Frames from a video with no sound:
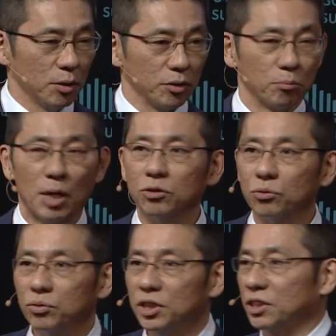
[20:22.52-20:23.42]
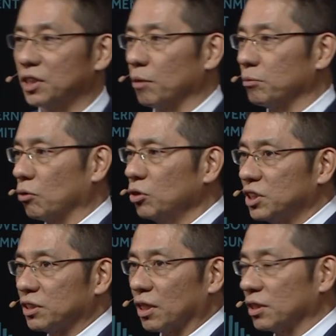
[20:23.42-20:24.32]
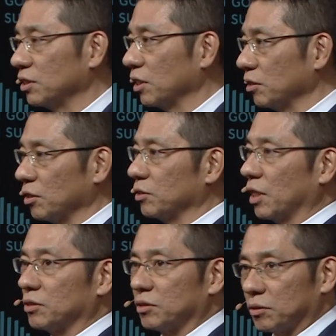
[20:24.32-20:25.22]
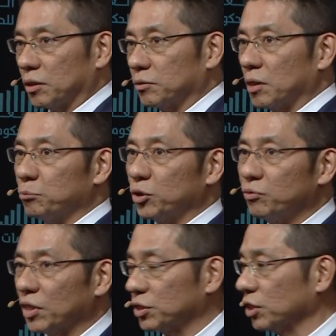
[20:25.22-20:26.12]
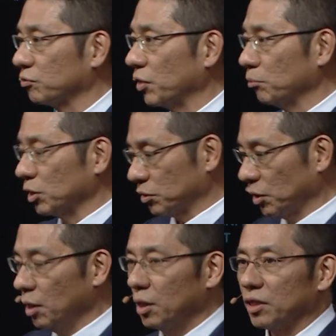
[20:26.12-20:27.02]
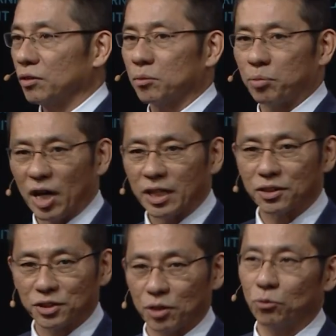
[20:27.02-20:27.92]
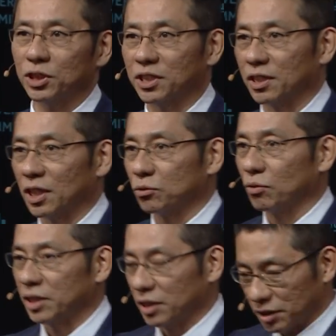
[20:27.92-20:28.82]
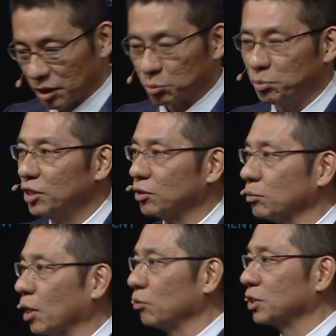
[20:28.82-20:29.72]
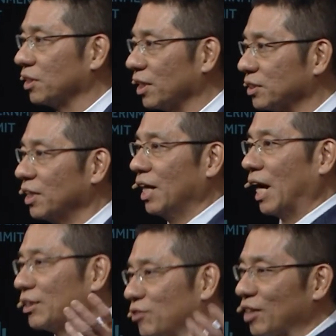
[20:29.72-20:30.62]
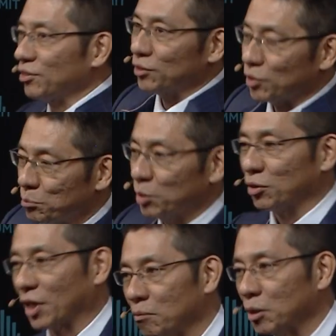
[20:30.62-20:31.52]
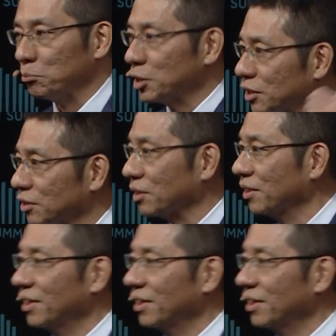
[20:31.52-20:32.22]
Mount Fuji shape. Oyster is that's some prefecture is famous. The product, the oyster. That's why the spirit of the oyster is attracting the people. Come and visit